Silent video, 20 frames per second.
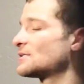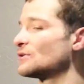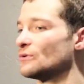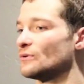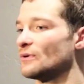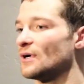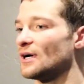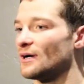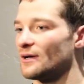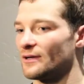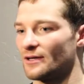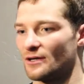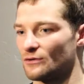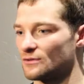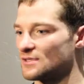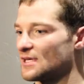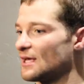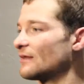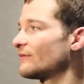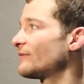into
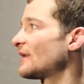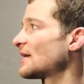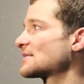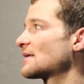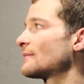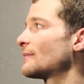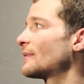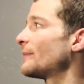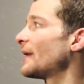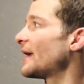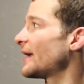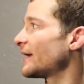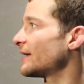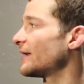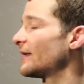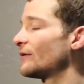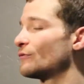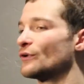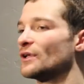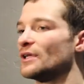televised MMA
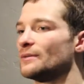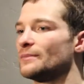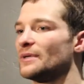and